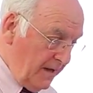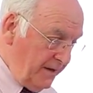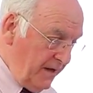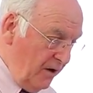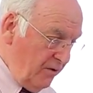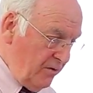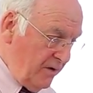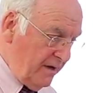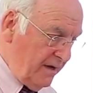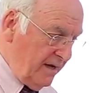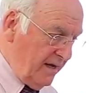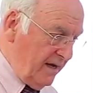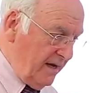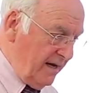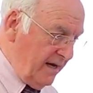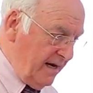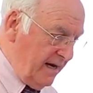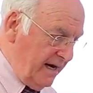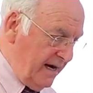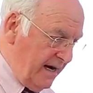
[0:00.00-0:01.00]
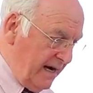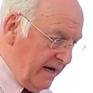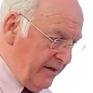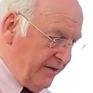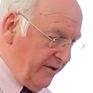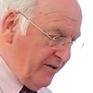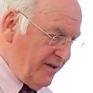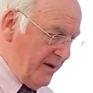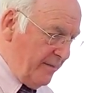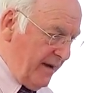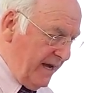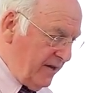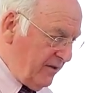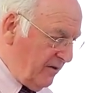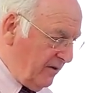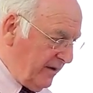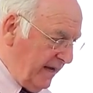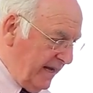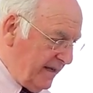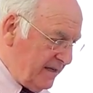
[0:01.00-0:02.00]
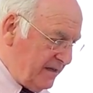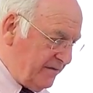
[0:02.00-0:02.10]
Now, I thought I might not get